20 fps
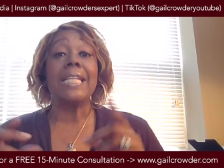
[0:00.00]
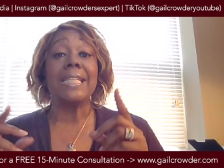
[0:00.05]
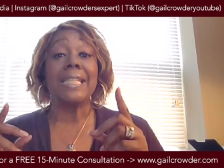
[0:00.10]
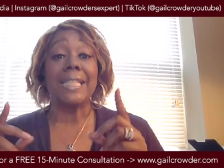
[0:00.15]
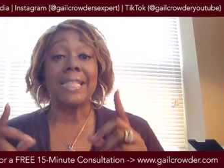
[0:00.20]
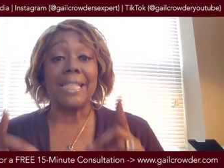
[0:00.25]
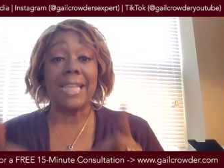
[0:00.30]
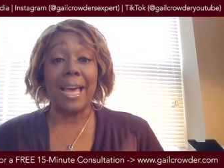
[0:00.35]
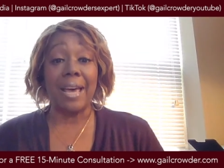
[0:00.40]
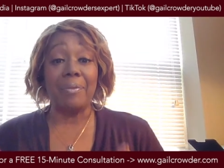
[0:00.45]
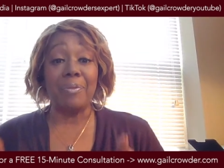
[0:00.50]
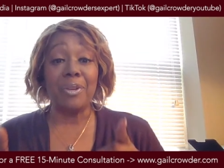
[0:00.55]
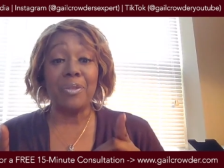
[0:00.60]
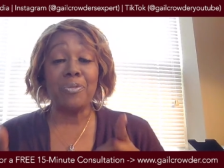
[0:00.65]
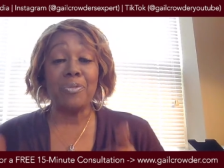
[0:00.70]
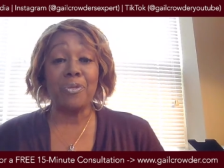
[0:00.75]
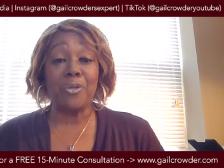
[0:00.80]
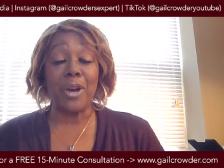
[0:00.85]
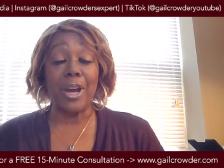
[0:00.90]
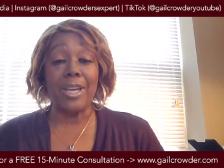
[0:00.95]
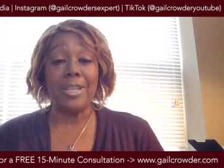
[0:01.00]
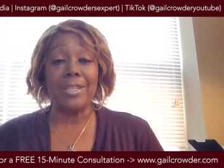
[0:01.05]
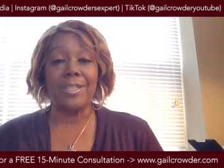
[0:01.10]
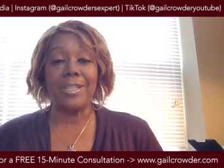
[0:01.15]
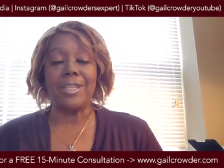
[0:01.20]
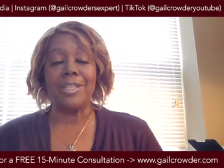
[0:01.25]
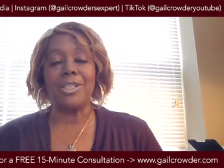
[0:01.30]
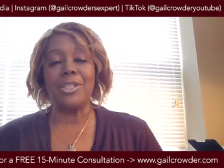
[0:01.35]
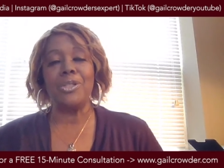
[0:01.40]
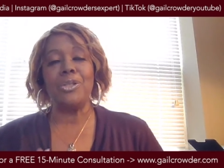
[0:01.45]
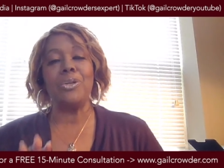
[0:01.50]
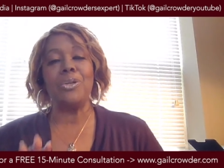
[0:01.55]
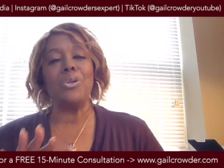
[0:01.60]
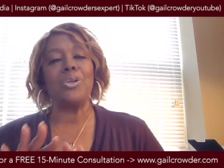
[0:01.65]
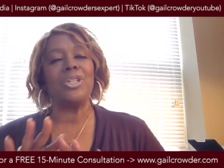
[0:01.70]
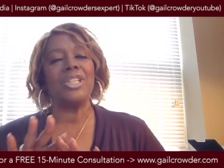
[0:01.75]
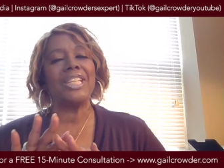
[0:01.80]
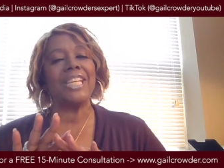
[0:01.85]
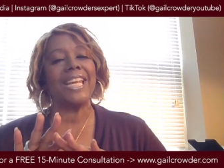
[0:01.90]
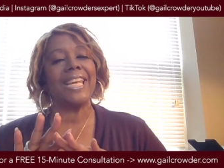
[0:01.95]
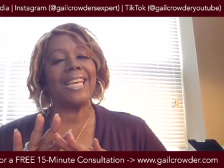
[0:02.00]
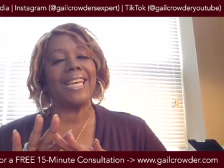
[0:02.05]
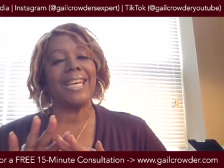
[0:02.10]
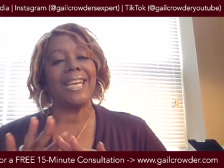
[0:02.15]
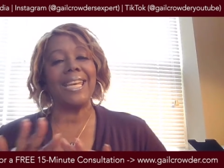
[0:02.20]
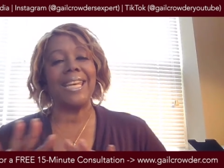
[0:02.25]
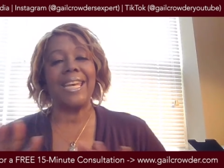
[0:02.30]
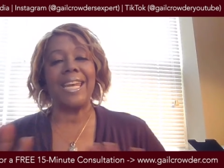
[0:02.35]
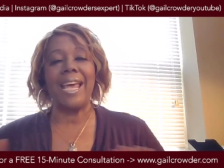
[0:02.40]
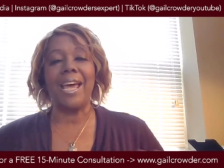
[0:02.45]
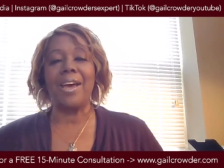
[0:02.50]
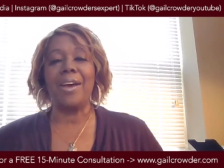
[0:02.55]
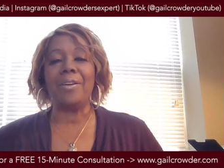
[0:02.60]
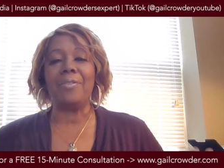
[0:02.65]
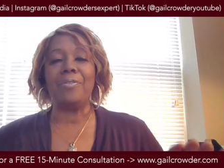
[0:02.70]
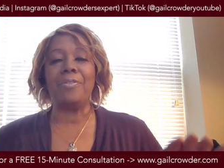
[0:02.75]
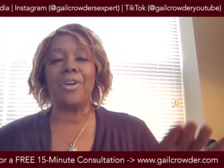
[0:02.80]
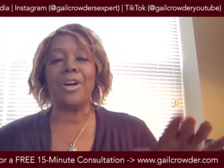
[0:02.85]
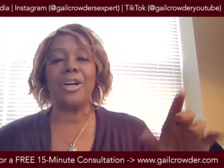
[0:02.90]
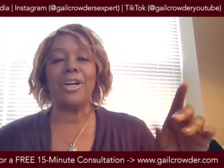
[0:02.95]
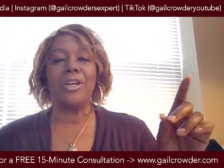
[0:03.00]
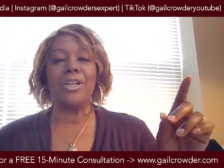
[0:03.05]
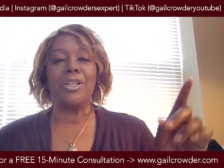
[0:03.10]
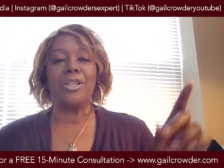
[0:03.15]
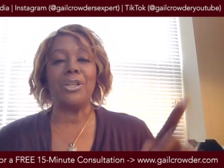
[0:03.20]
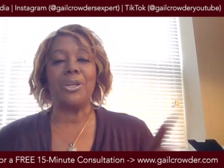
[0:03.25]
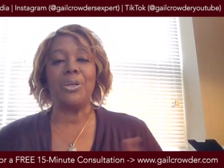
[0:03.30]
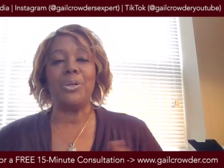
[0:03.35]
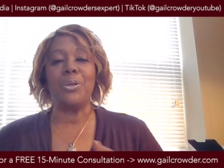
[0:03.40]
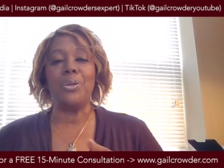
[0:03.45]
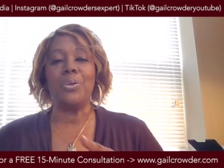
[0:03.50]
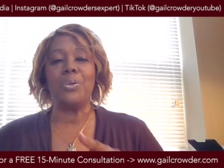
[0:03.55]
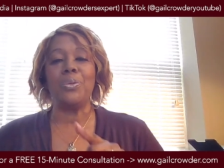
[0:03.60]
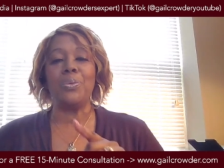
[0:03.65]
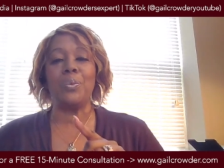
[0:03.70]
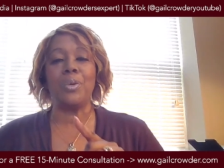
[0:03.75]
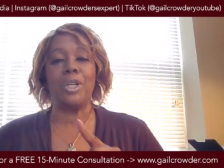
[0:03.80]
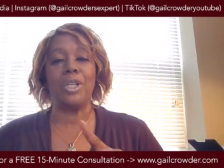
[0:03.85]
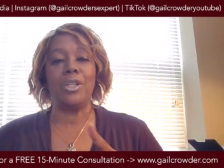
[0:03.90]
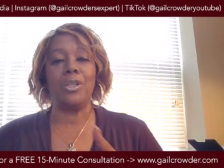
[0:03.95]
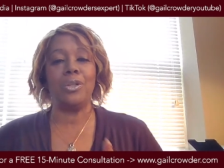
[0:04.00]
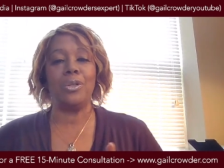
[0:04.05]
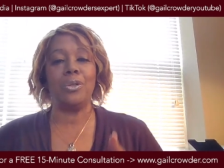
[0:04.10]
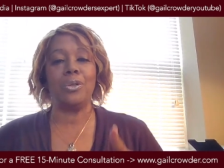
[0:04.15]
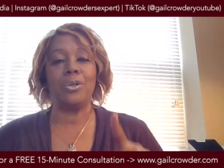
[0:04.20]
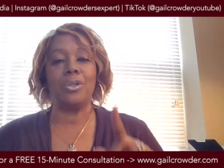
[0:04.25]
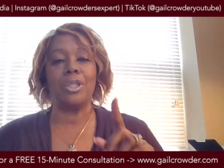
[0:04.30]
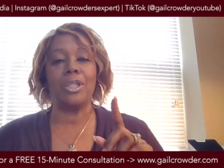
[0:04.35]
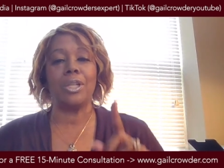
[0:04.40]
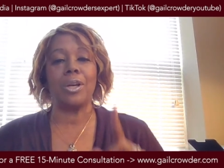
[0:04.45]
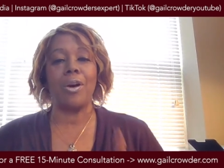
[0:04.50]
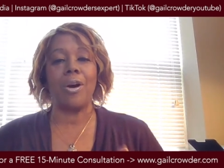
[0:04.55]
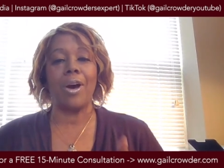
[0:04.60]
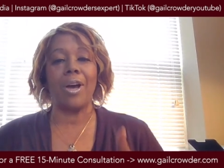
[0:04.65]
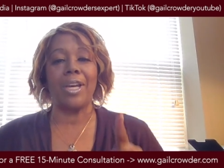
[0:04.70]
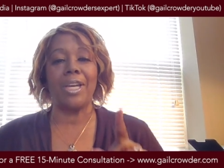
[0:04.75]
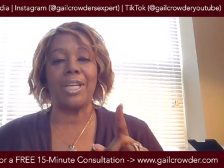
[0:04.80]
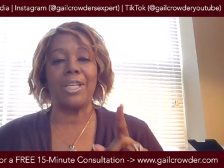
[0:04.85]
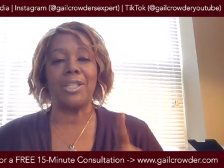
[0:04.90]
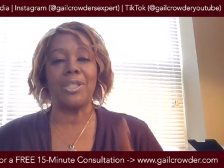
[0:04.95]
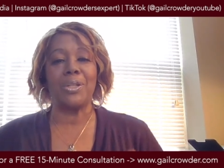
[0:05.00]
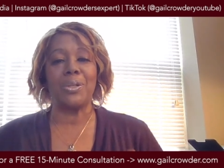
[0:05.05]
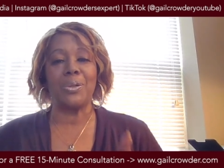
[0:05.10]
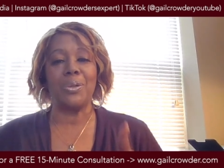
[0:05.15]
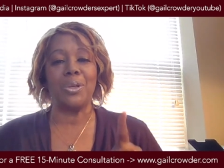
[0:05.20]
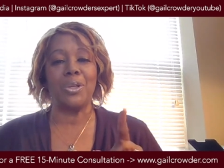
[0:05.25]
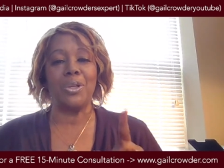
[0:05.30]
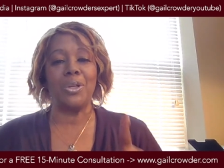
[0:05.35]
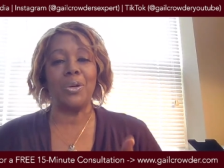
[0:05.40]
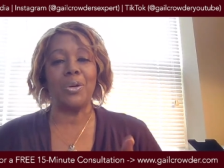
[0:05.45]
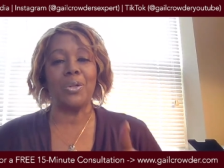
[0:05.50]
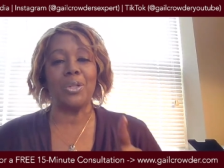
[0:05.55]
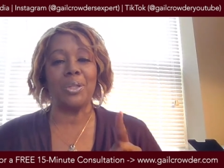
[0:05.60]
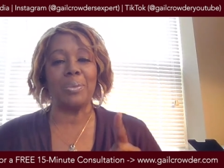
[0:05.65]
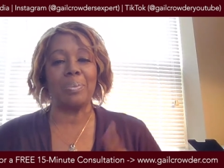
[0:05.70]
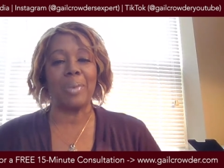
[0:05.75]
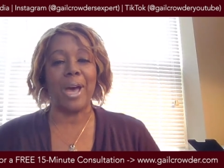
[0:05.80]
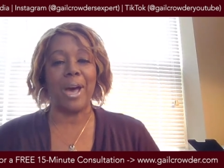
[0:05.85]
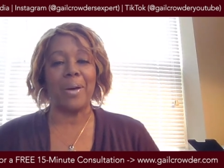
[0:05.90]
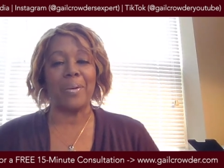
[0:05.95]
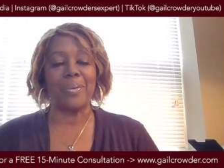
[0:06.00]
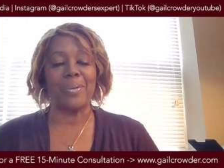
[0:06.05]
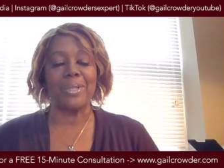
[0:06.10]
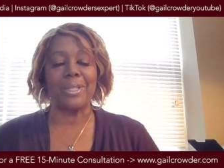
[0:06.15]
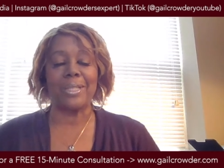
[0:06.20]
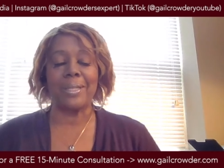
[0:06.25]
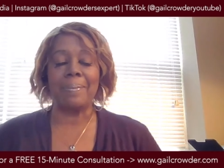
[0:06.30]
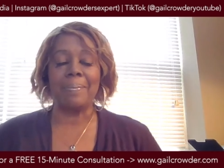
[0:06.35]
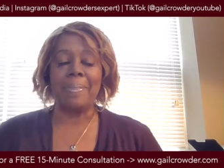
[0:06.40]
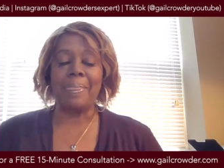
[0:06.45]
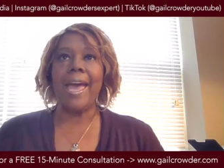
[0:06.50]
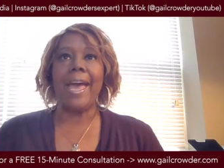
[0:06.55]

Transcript: Seven phrases you should never use when you're talking to your spouse.